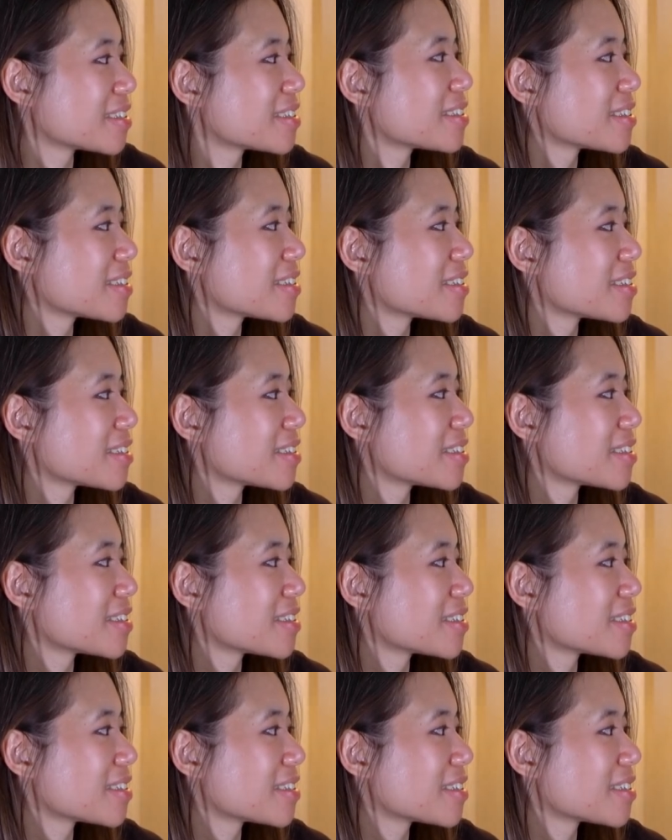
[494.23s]

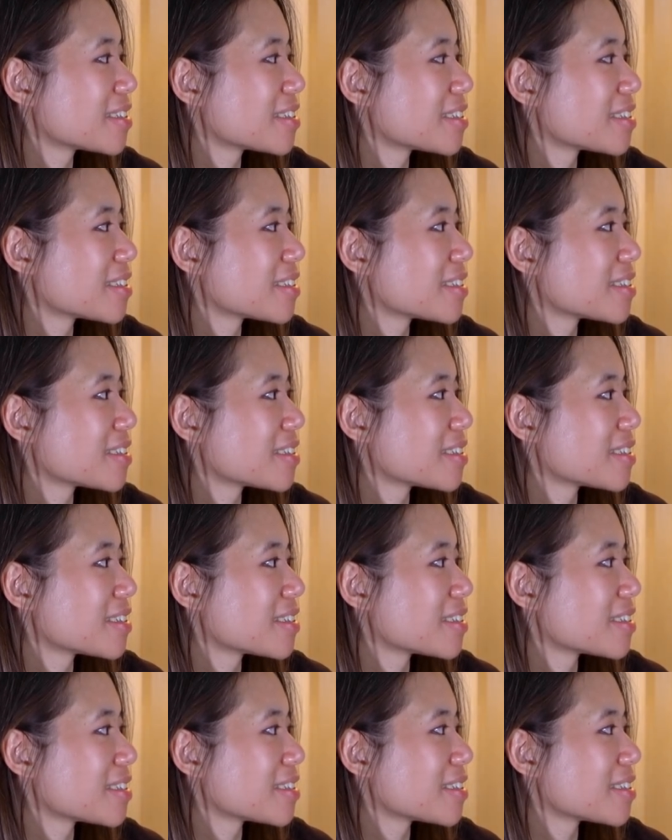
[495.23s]

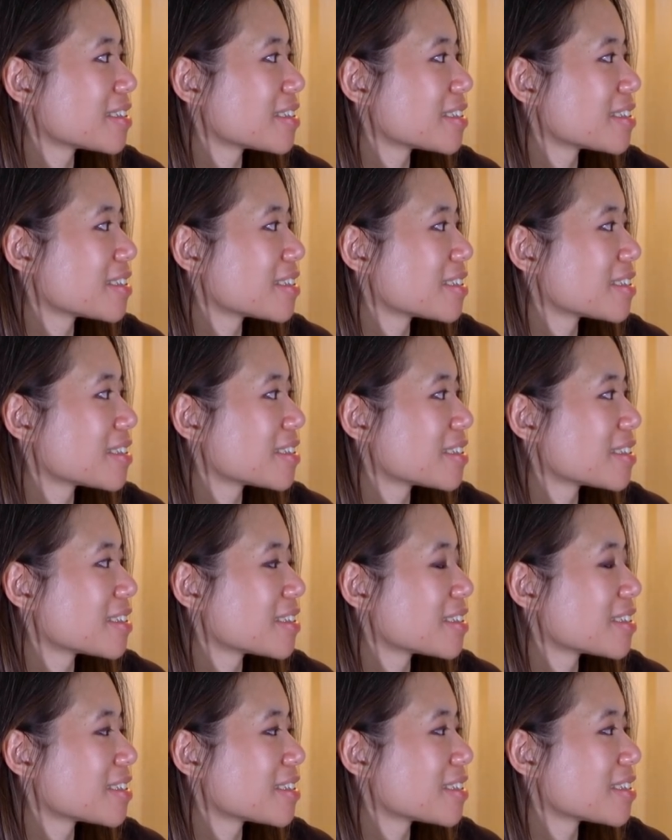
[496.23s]

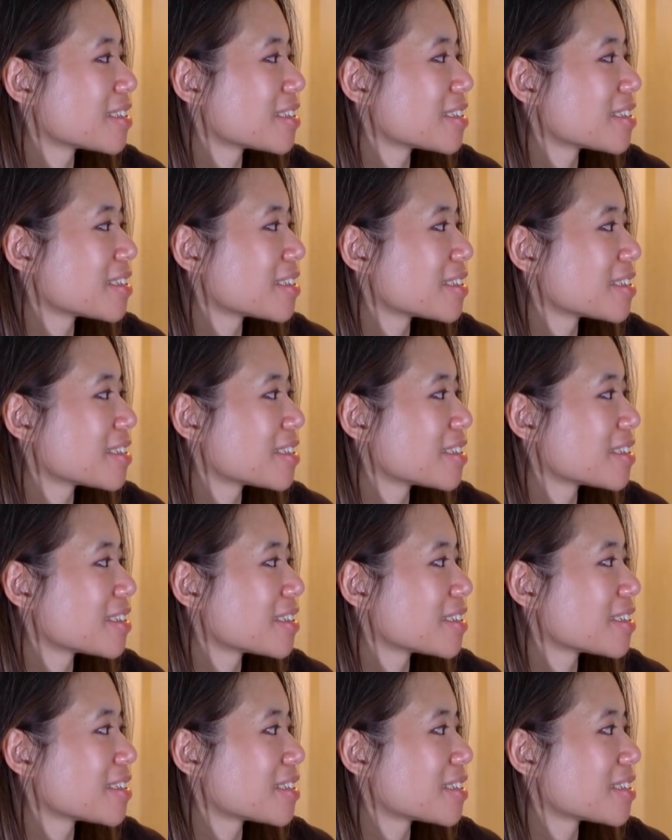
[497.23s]
The person shown says nothing.